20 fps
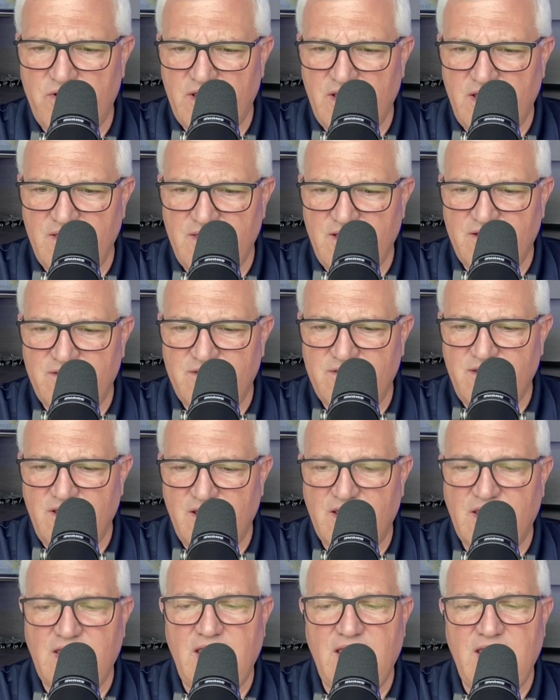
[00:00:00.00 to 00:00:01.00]
again? That's
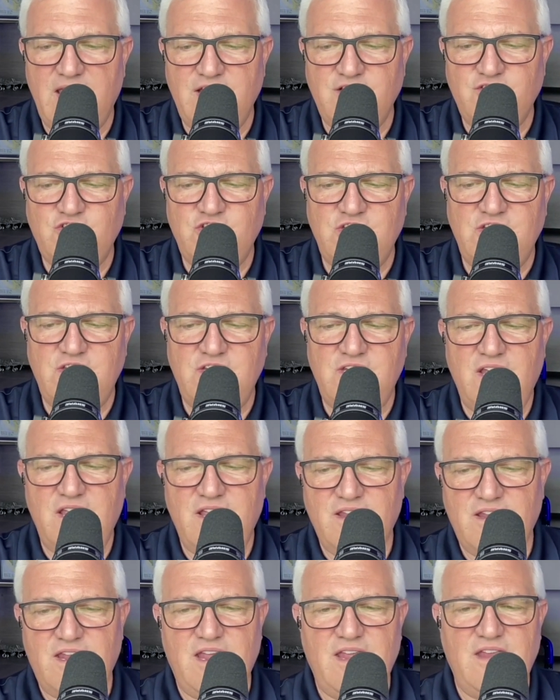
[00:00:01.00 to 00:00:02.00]

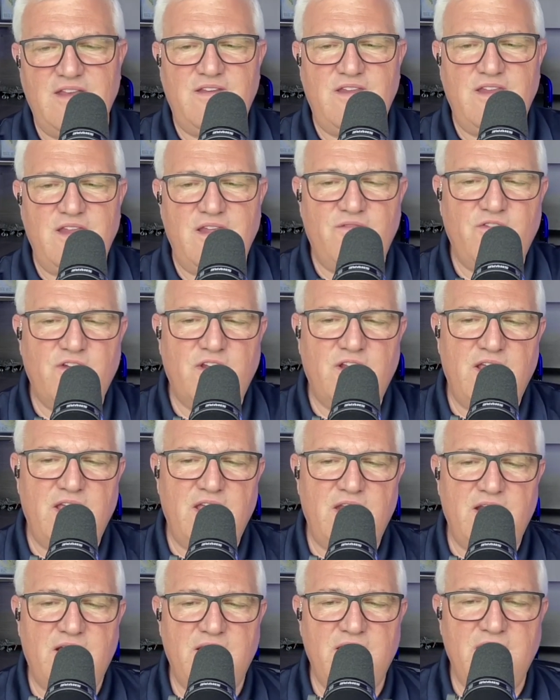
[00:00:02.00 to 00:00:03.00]
KGKT, if you're going to
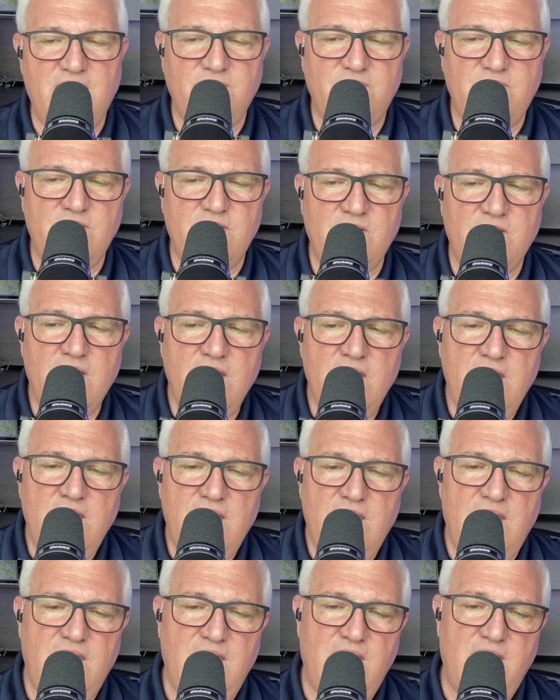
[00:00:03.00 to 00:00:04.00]
head on out there.
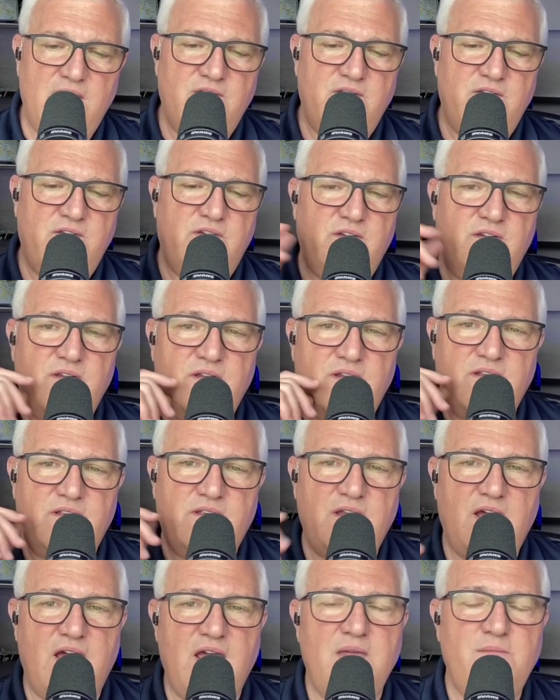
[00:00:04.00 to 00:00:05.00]
And
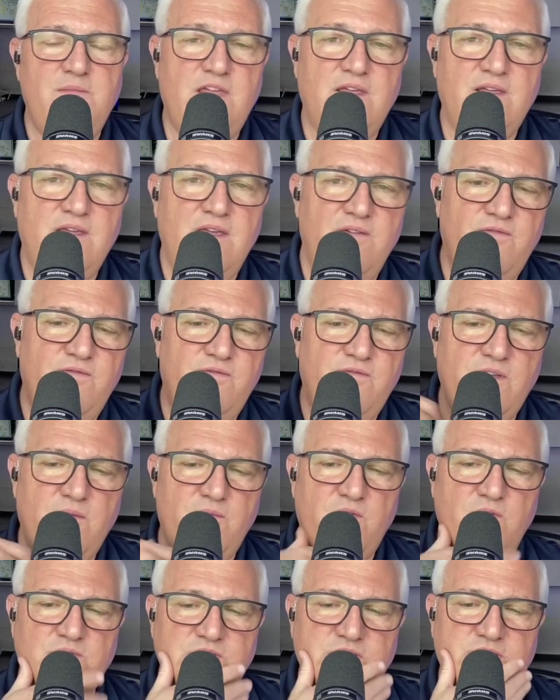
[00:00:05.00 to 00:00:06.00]
timing, if
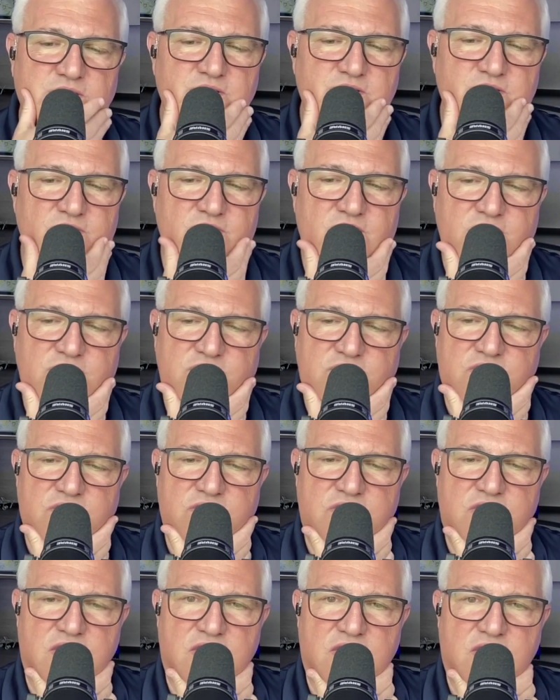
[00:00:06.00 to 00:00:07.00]
someone was going to do this,
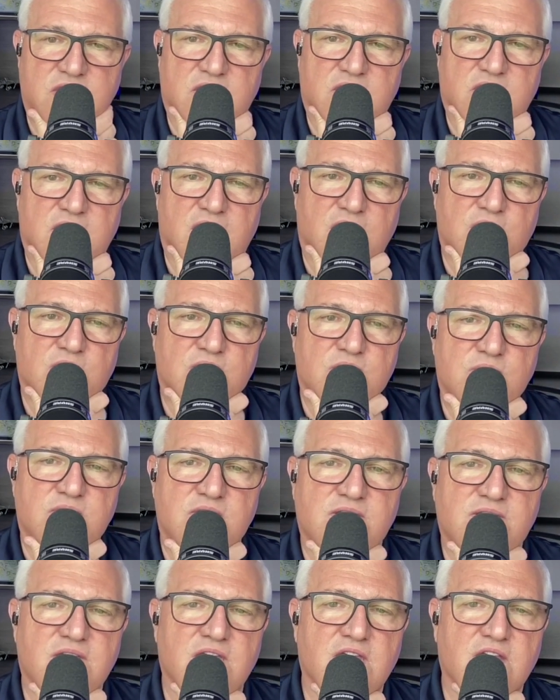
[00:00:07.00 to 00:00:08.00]
could they, how long would
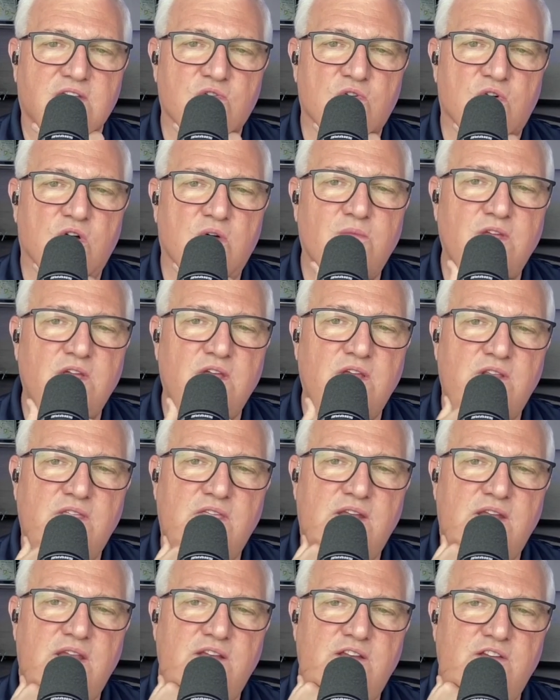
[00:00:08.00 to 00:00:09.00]
it take normally? Do
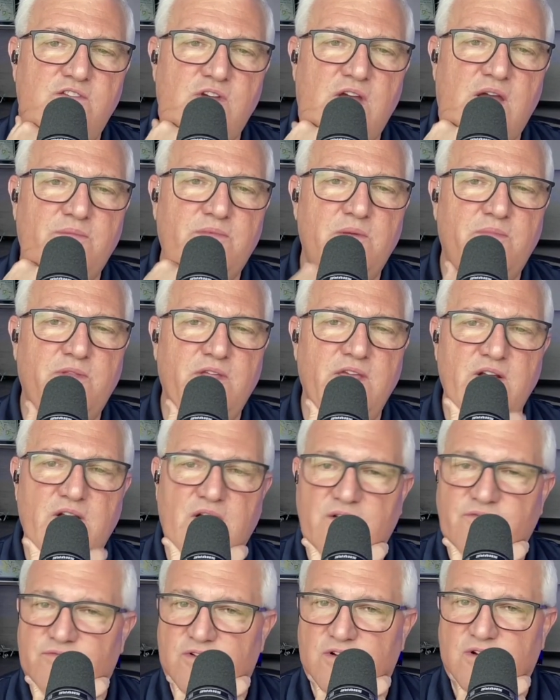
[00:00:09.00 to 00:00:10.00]
they need to drop the plane
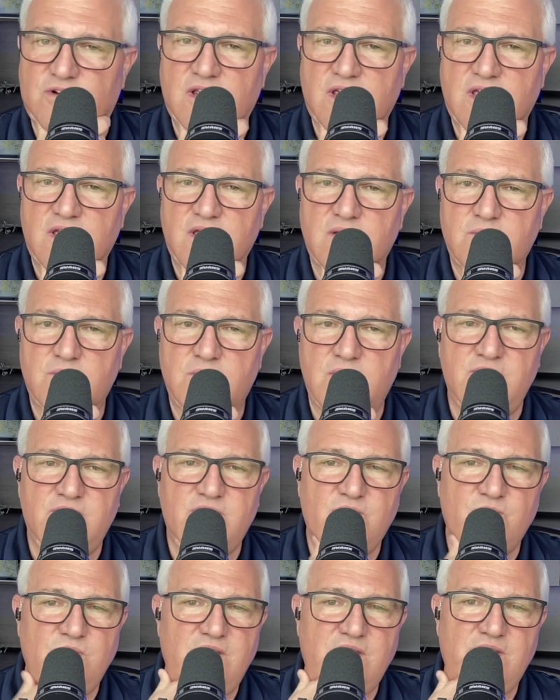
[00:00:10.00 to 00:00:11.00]
off for
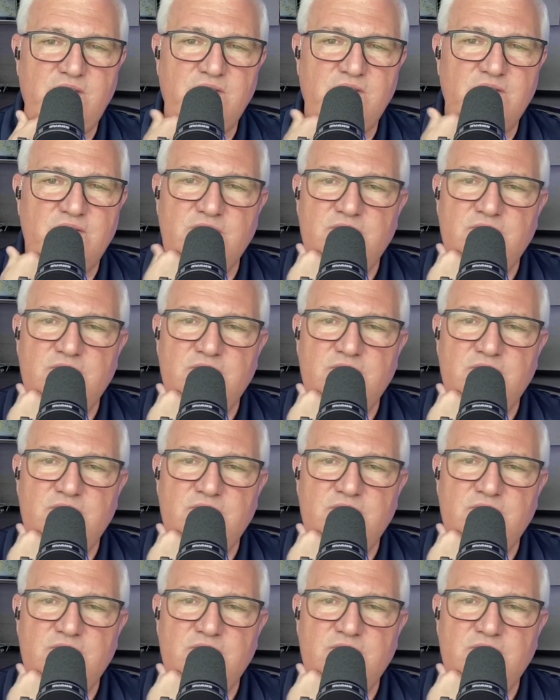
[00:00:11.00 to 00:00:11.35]
months, weeks?